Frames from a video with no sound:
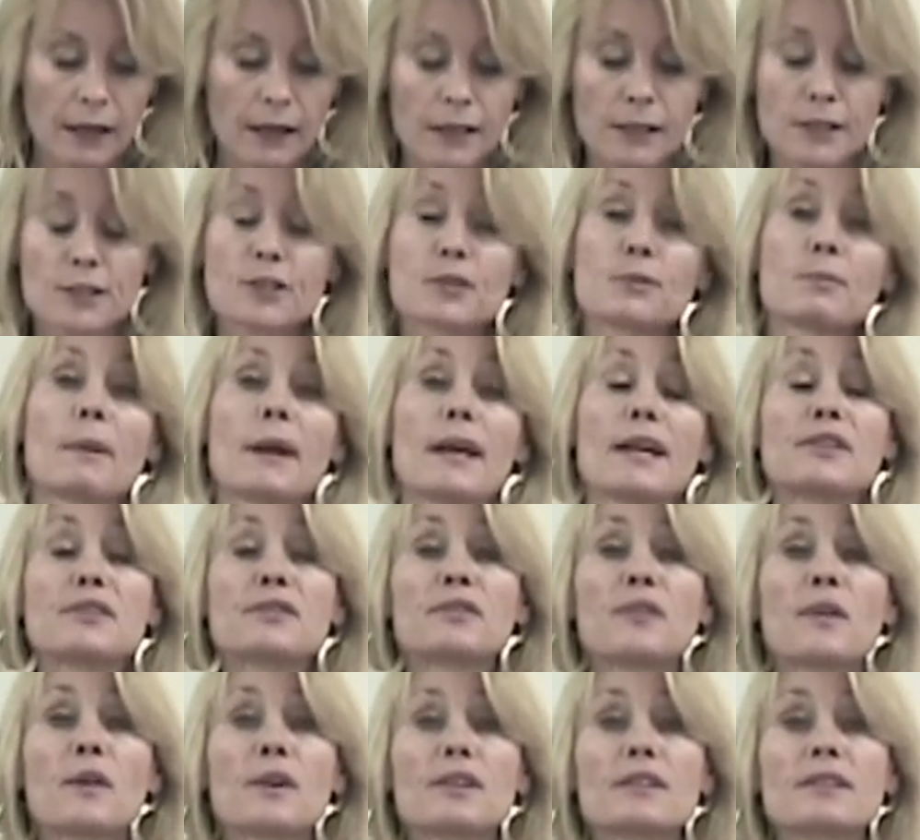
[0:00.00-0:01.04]
In
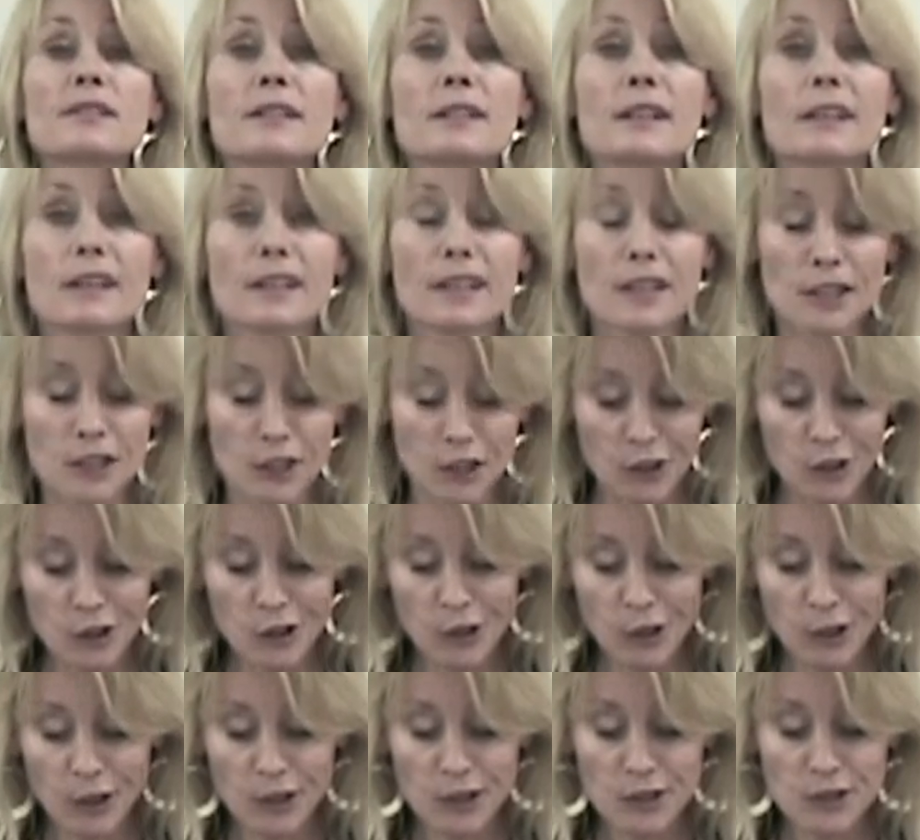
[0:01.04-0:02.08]
space 14,
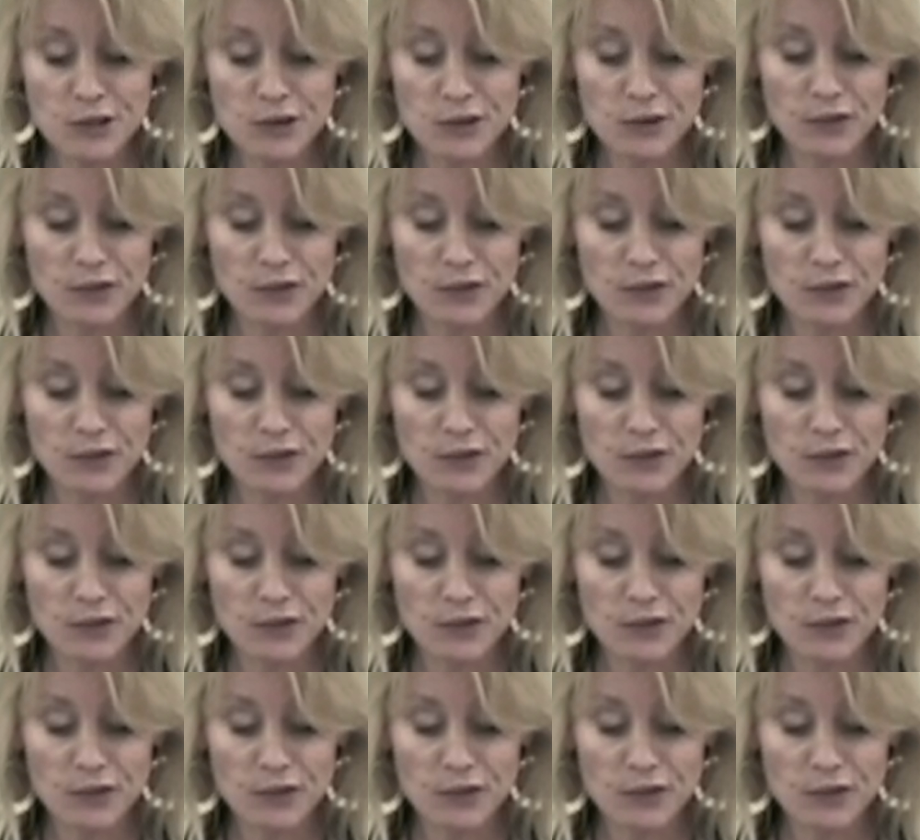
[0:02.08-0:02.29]
encourage